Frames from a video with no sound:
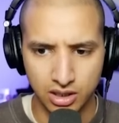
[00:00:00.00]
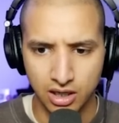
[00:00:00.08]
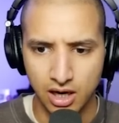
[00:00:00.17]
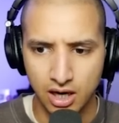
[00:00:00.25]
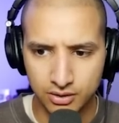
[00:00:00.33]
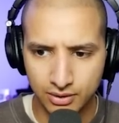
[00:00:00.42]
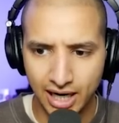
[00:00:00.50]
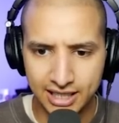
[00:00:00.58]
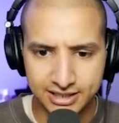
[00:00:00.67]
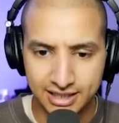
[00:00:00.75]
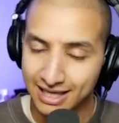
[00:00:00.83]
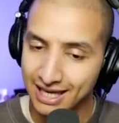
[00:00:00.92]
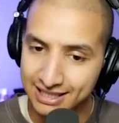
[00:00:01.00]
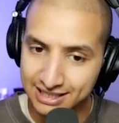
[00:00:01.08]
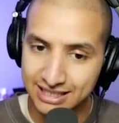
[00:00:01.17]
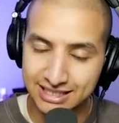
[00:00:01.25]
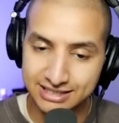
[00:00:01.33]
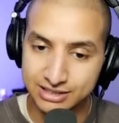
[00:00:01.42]
All right. At
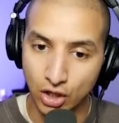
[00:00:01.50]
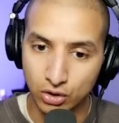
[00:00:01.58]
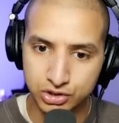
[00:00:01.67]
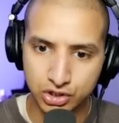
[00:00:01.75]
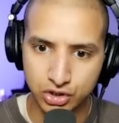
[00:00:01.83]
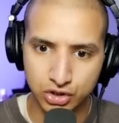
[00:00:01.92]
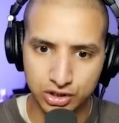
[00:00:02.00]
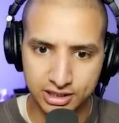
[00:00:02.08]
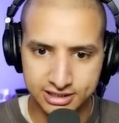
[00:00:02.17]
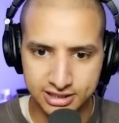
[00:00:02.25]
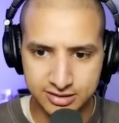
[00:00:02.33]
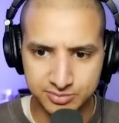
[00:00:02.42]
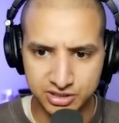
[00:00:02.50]
least those security systems are